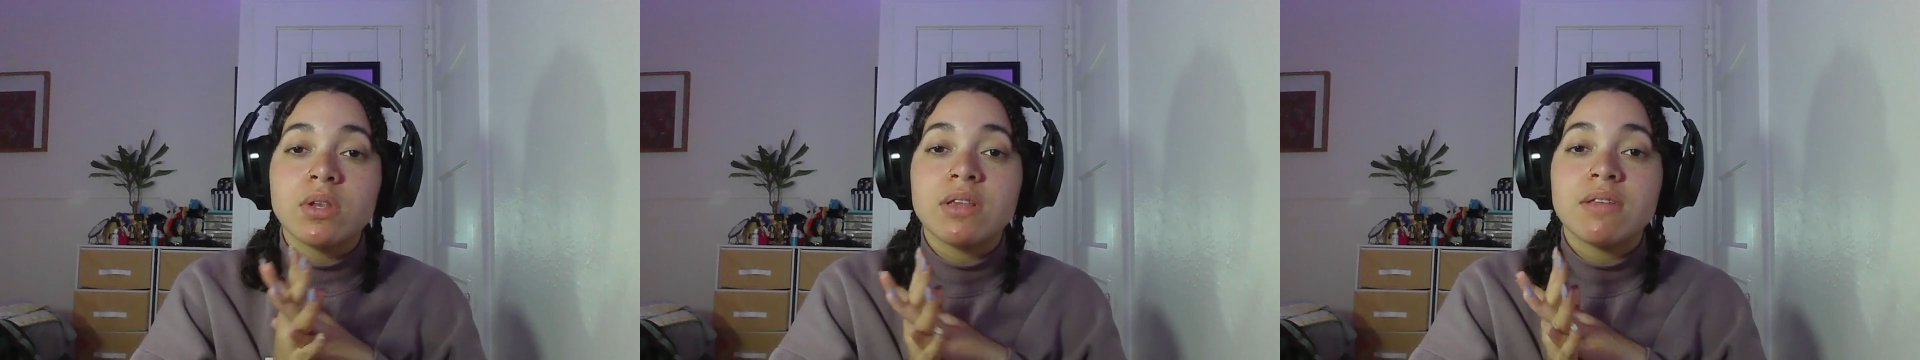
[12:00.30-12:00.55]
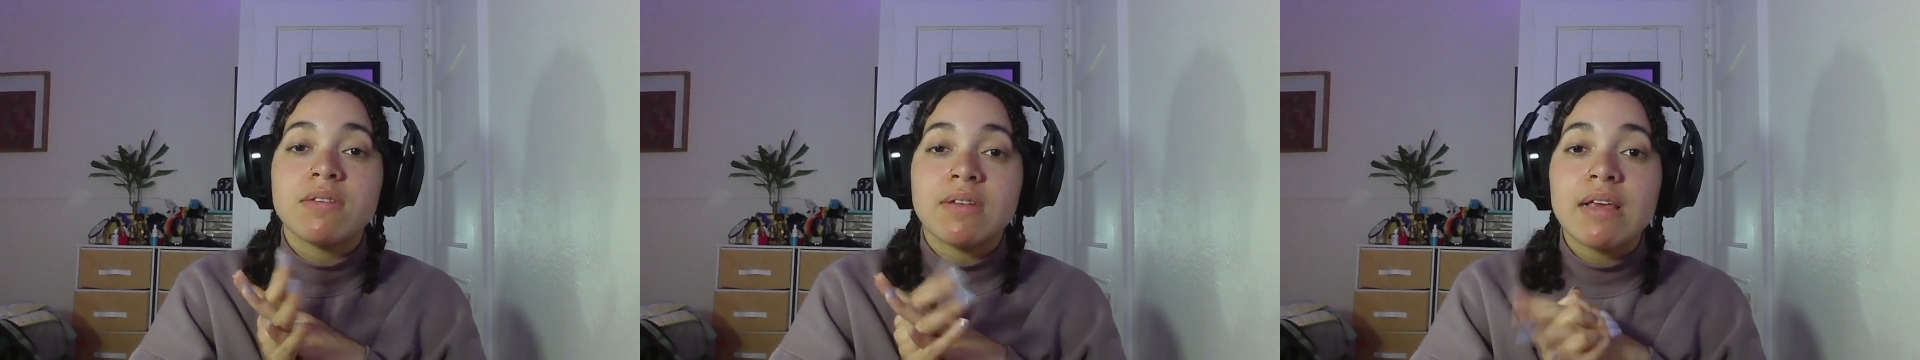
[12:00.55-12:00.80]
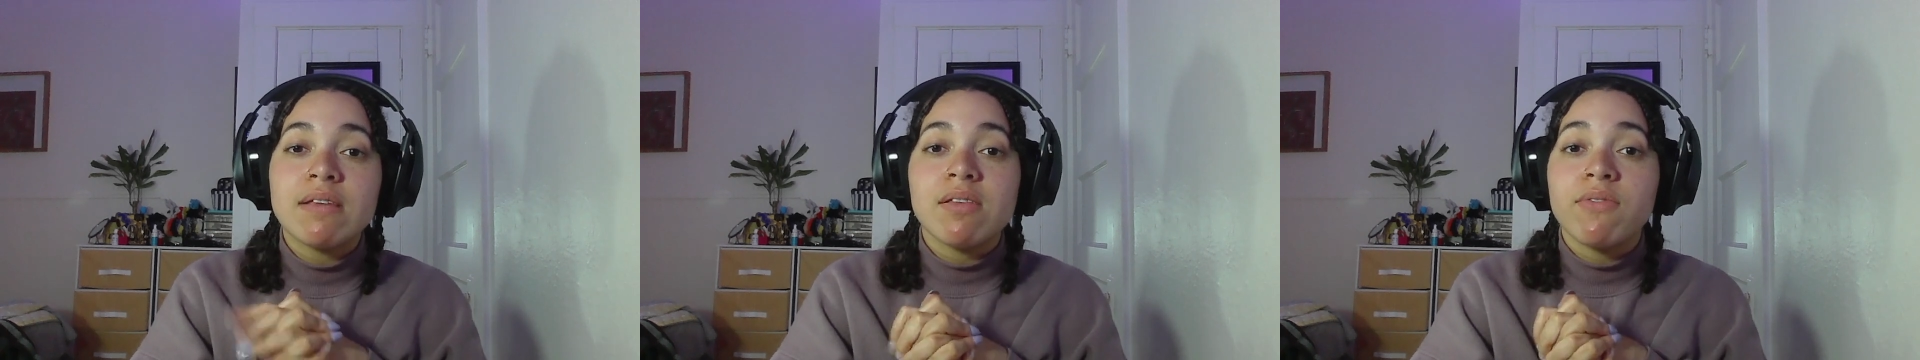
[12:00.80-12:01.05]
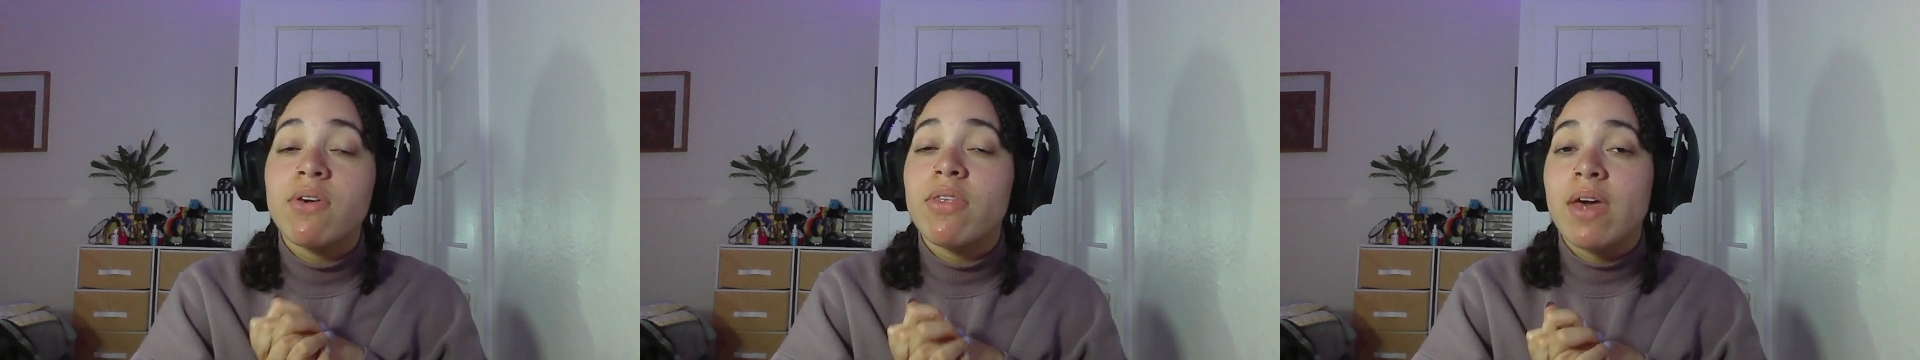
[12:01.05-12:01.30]
stays
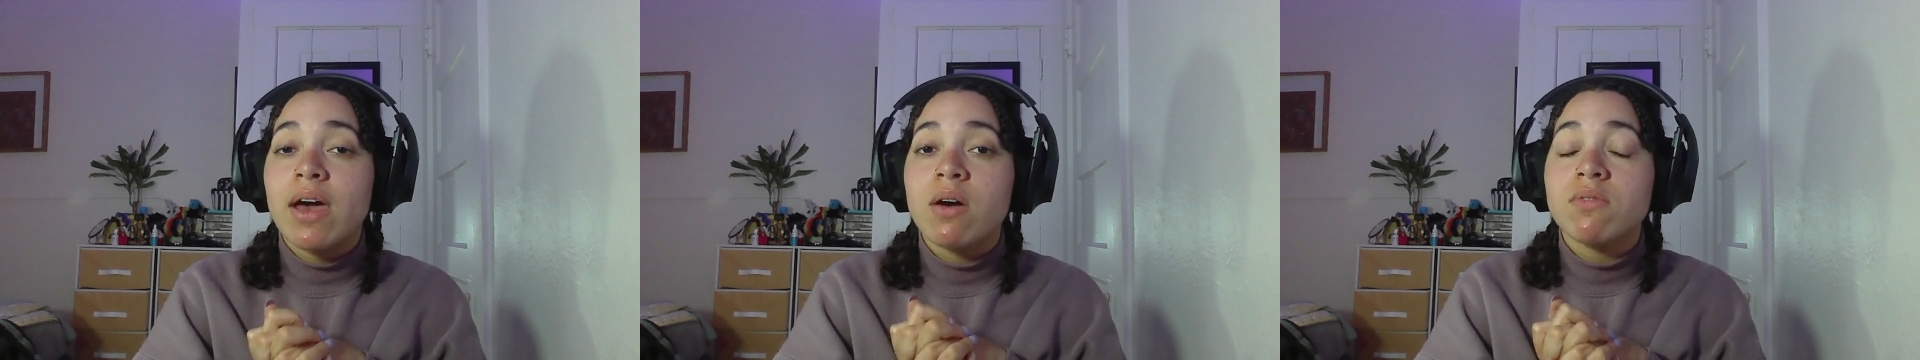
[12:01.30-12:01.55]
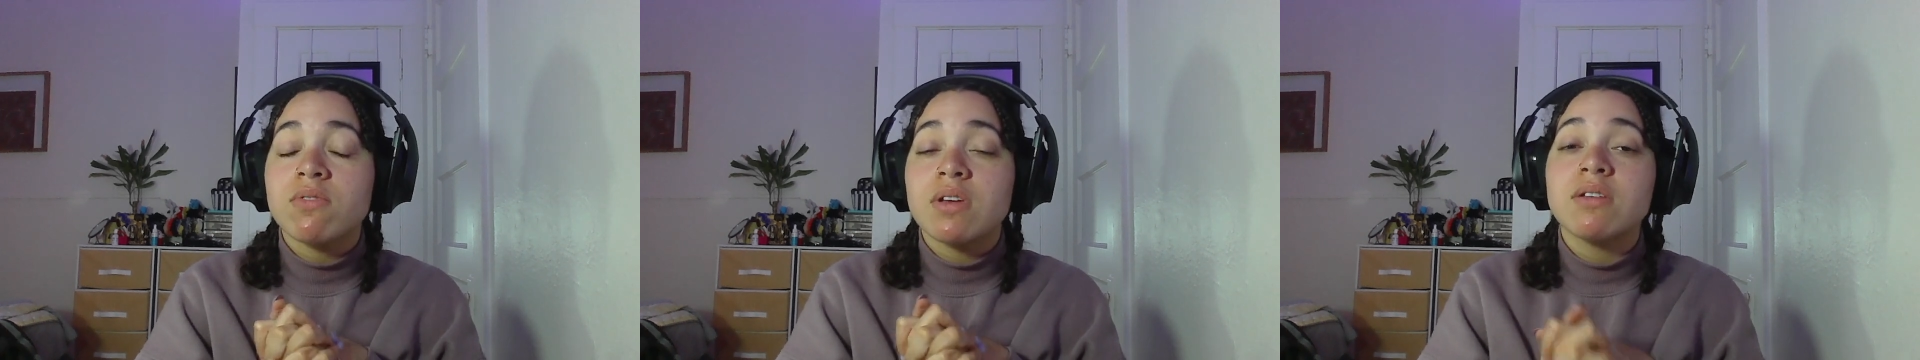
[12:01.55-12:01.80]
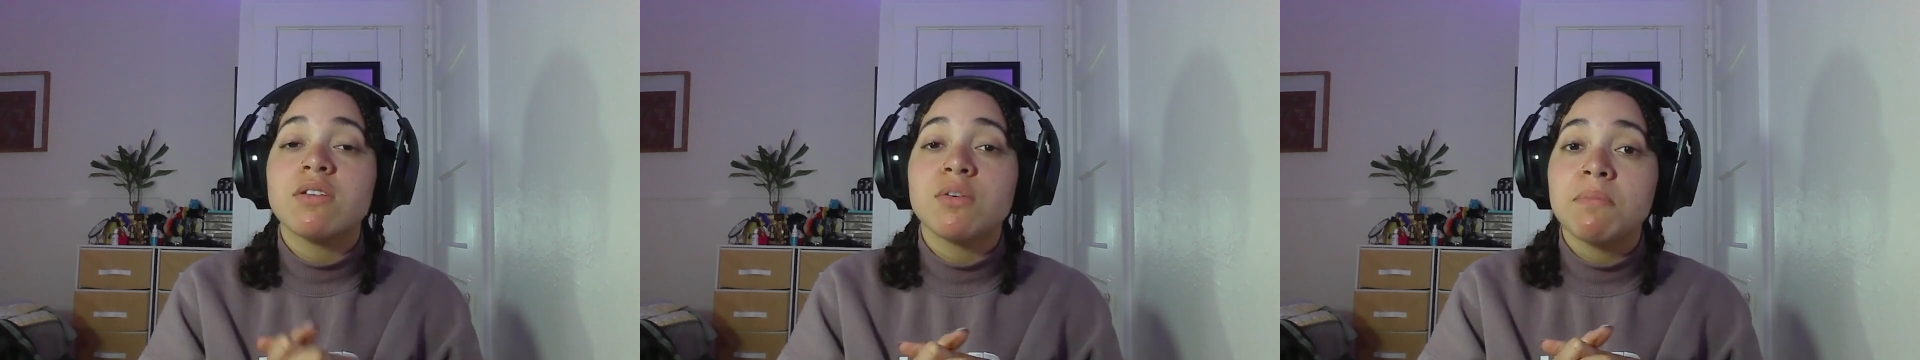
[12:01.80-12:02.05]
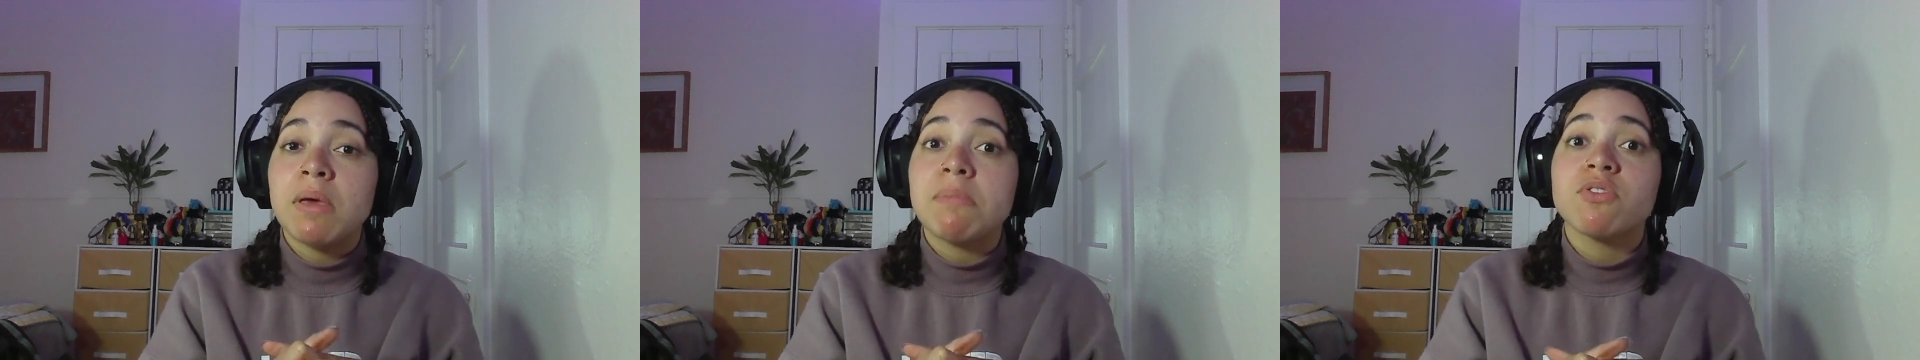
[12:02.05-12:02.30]
living in the house until
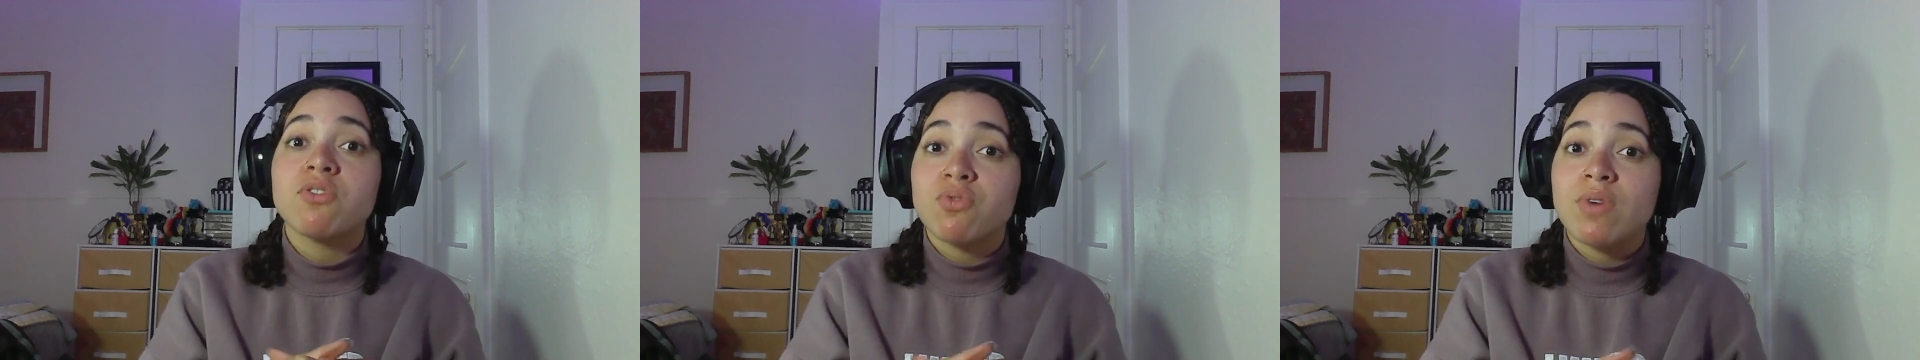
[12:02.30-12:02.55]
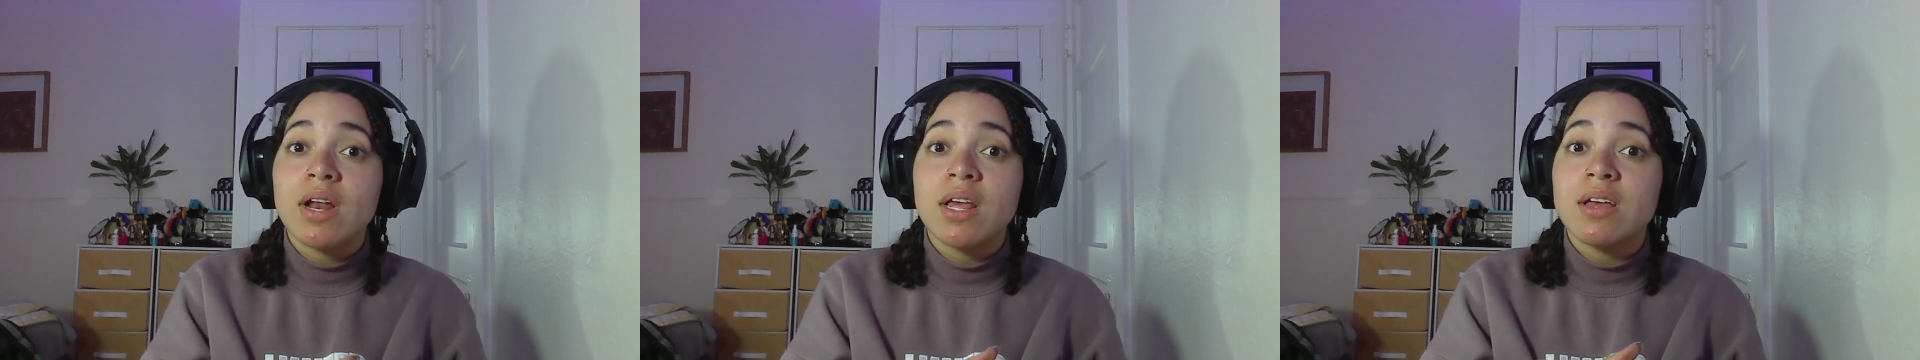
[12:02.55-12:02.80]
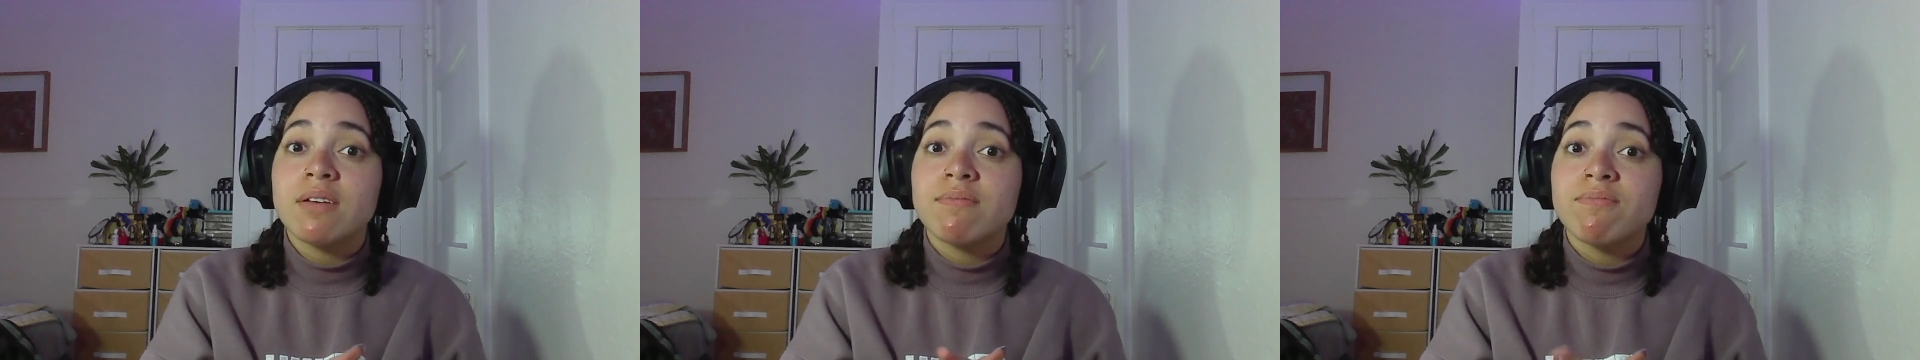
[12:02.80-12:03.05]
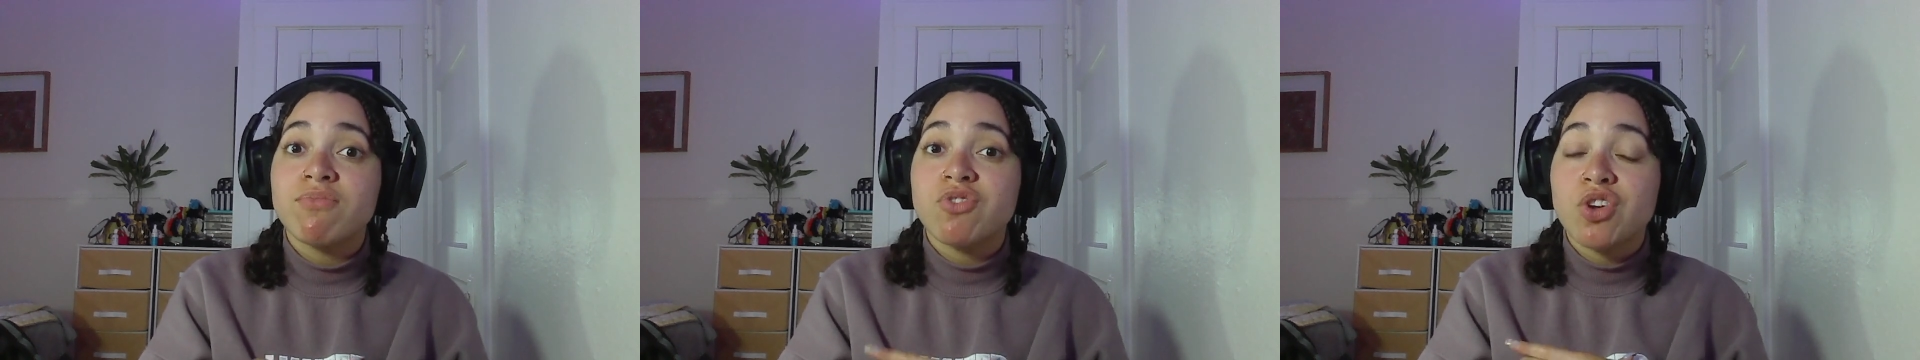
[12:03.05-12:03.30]
Maple's ready
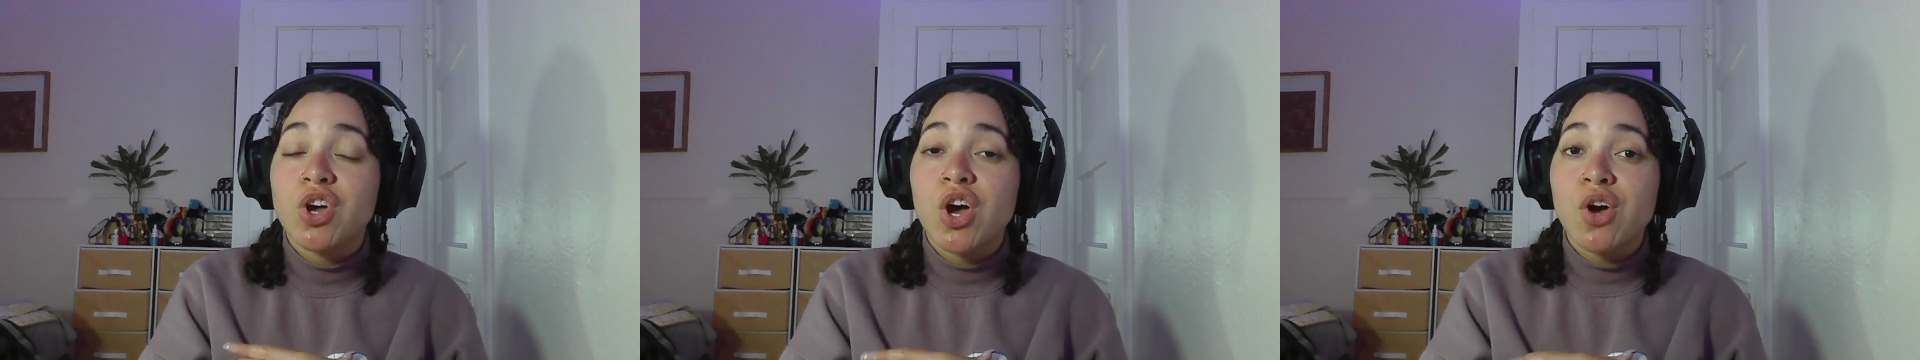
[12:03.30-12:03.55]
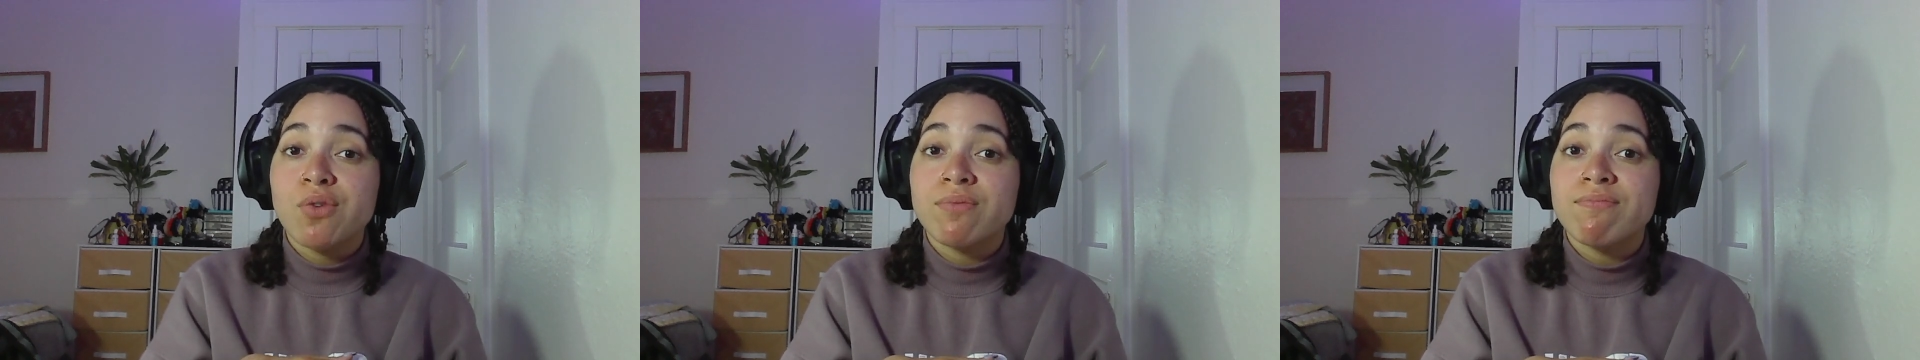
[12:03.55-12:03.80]
to go.